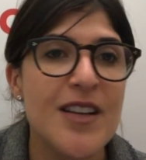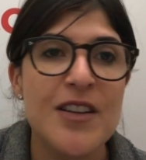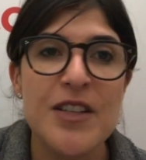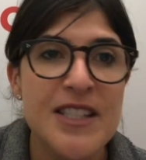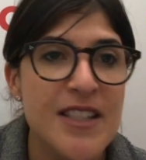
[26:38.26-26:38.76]

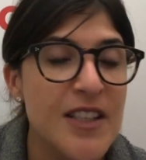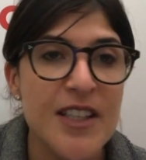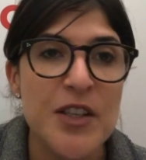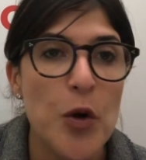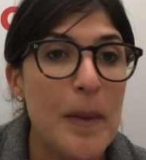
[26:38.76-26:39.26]
consider
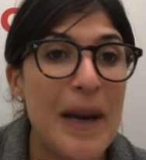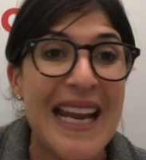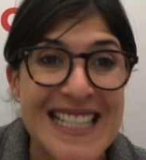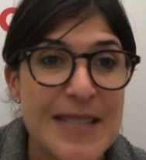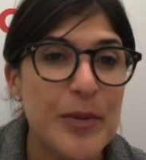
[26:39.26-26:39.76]
your
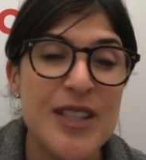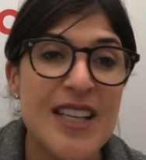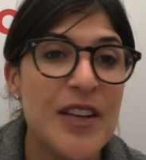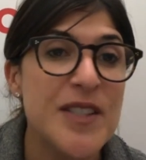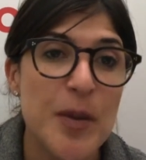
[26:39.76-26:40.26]
placement
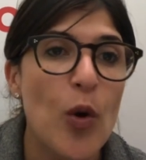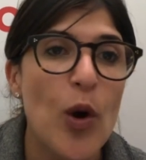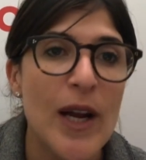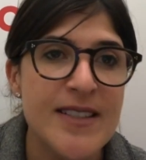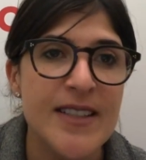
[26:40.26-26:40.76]
and also
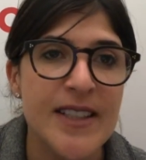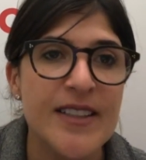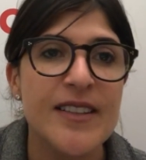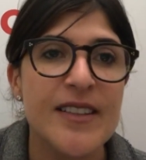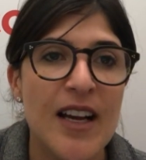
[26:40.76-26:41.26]
pricing
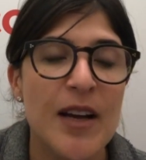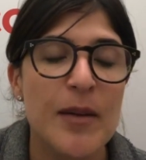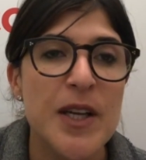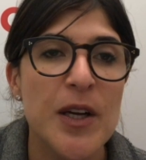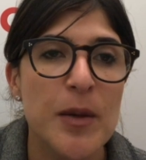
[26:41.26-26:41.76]

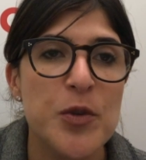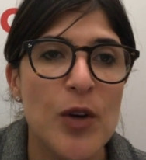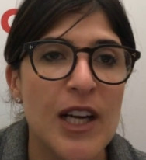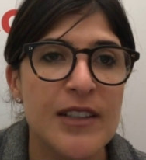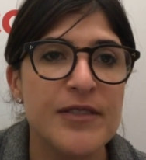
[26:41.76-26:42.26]
to help
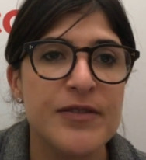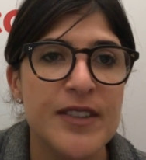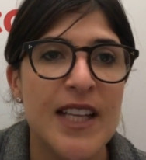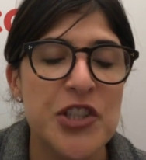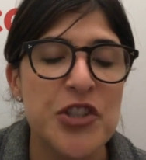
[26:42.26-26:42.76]
drive
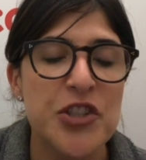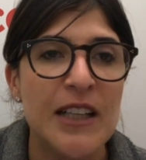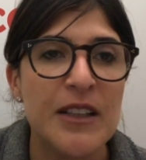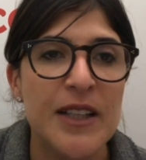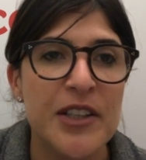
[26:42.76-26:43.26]
that
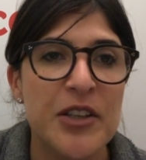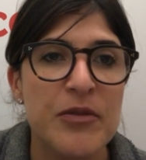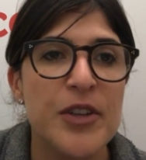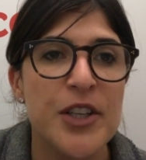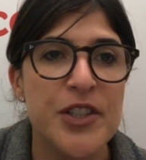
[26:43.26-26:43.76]
trial and
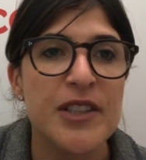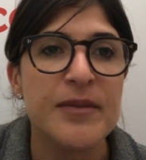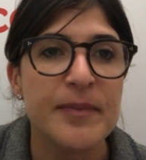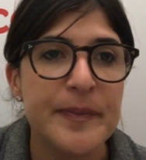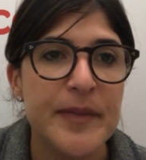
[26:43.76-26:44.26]
conversion
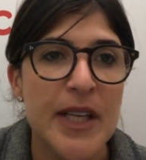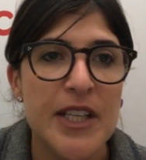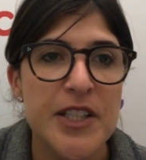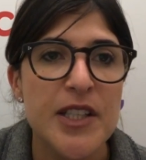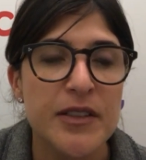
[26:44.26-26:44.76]
at
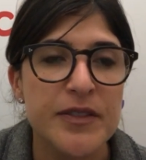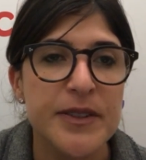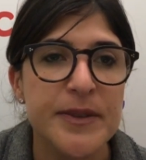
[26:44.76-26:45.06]
shelf.